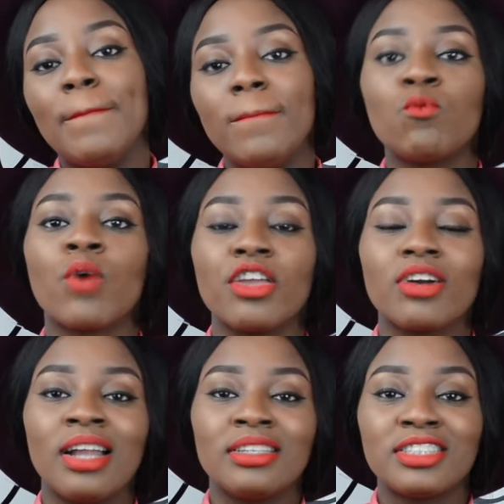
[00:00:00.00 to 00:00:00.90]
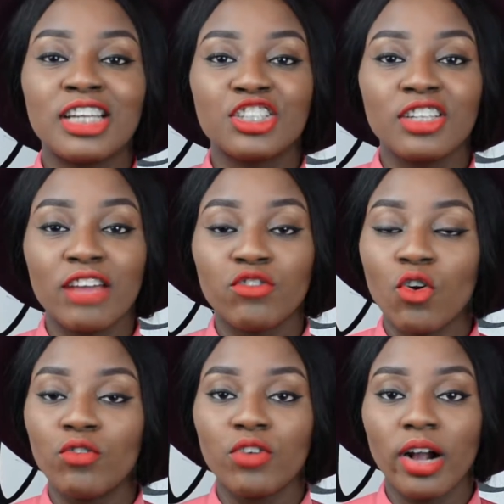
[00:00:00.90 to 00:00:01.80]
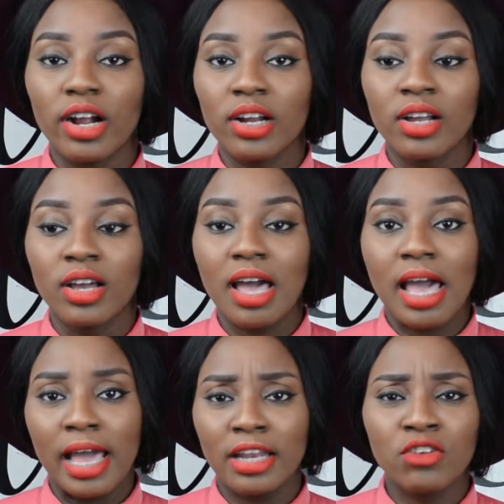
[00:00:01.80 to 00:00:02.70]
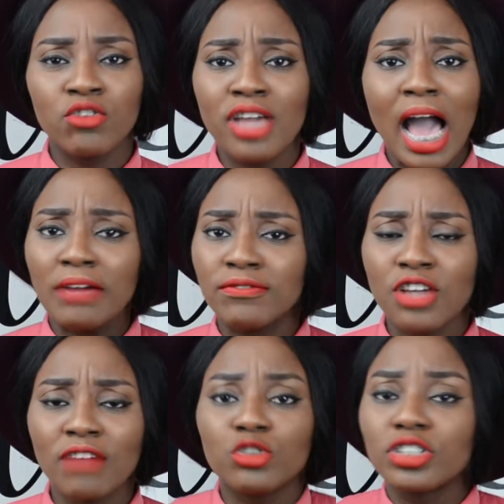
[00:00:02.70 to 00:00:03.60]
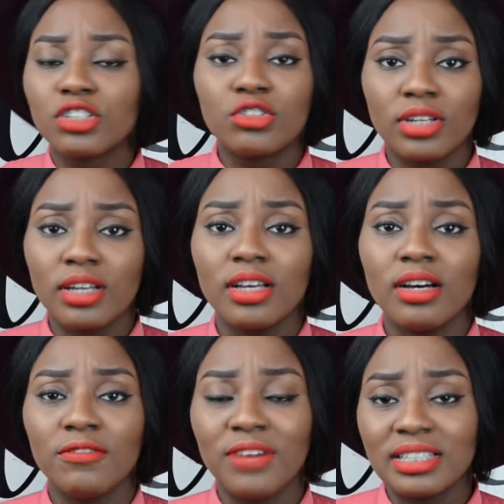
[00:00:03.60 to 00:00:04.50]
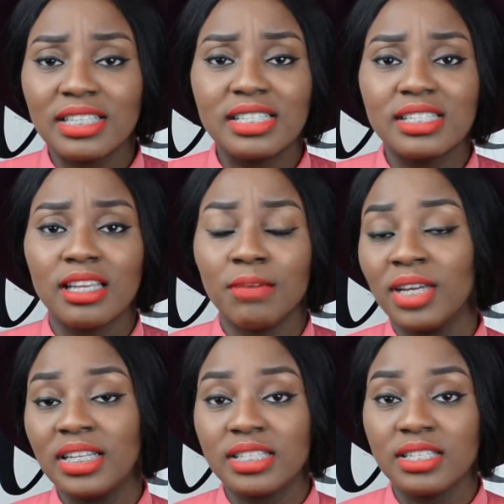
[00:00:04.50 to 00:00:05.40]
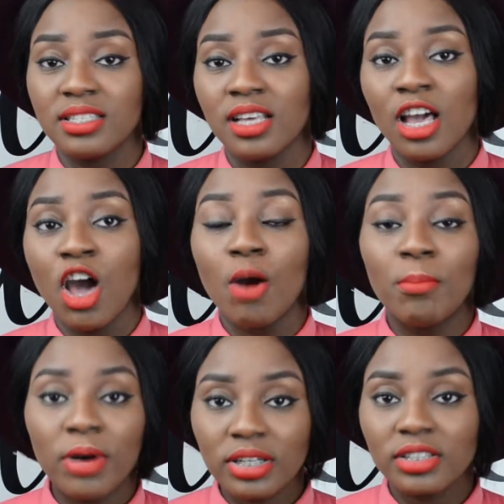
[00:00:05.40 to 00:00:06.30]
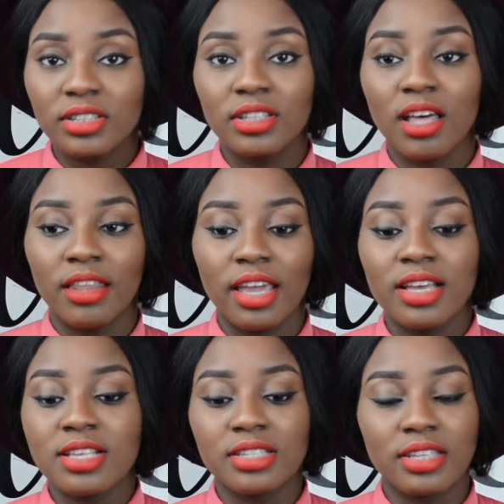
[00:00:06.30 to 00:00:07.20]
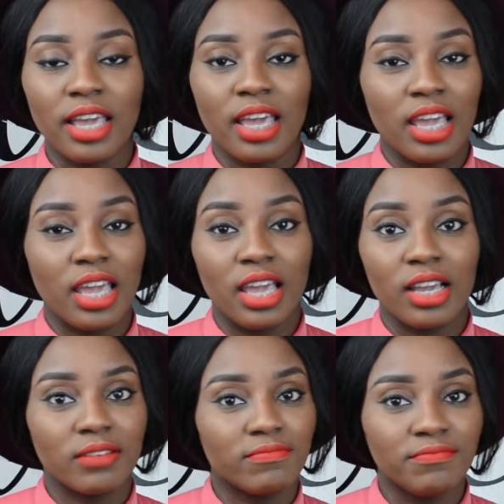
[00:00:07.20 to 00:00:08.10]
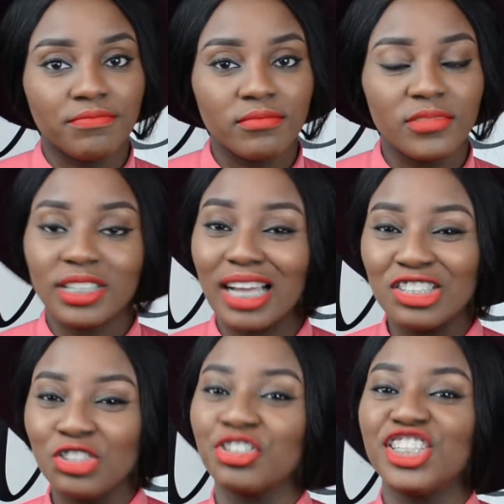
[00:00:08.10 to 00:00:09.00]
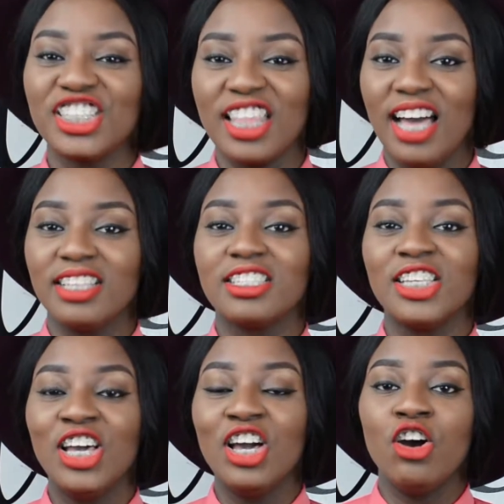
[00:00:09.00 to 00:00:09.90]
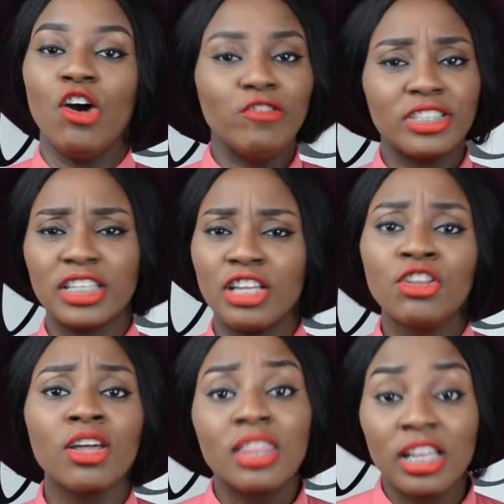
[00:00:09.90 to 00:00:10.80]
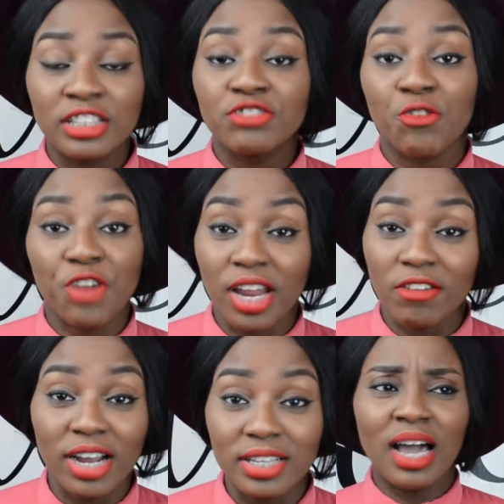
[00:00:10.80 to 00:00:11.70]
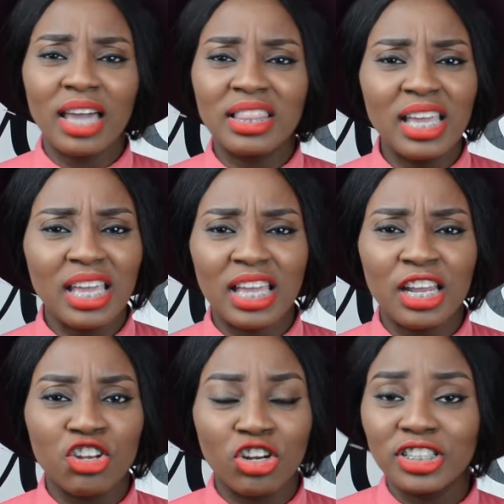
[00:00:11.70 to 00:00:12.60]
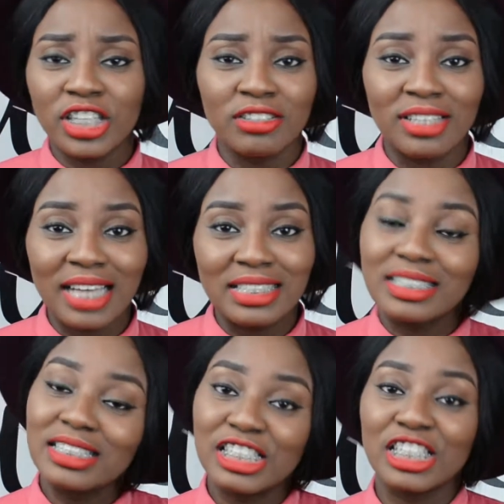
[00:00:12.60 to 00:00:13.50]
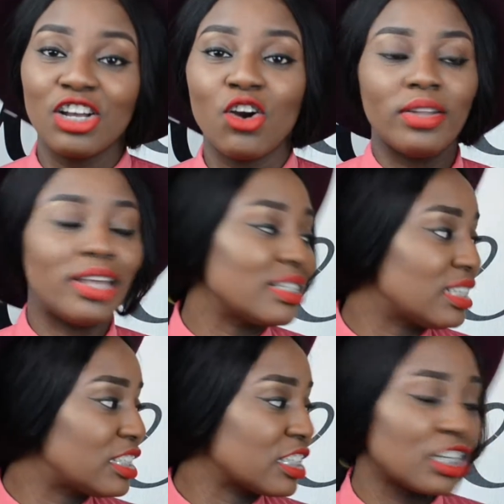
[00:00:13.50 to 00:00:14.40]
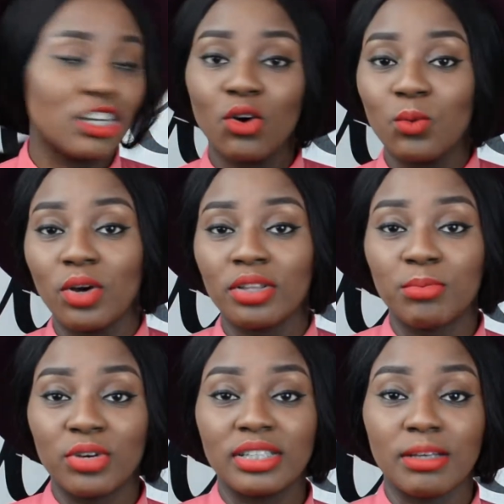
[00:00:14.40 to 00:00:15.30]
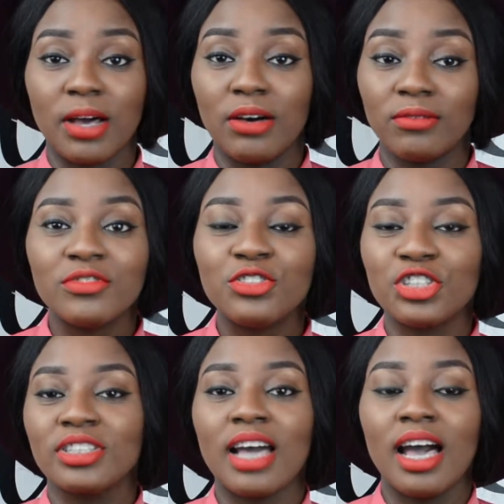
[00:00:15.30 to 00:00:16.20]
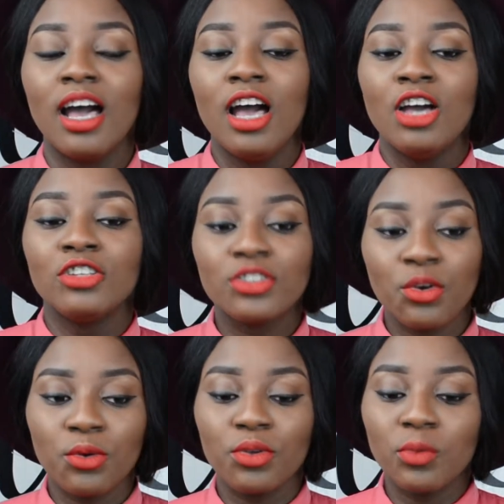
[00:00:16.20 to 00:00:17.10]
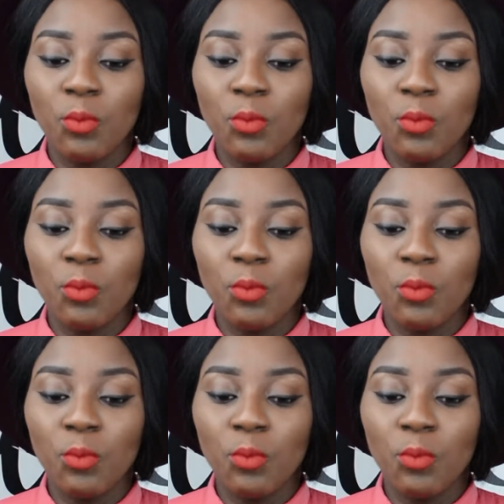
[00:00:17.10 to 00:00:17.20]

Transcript: where you can start your life over, and you have all the good facilities and amenities, but there's a side story to that. Obviously nothing is free, right? I think in a nutshell, that's literally all what the book is about, just that. So the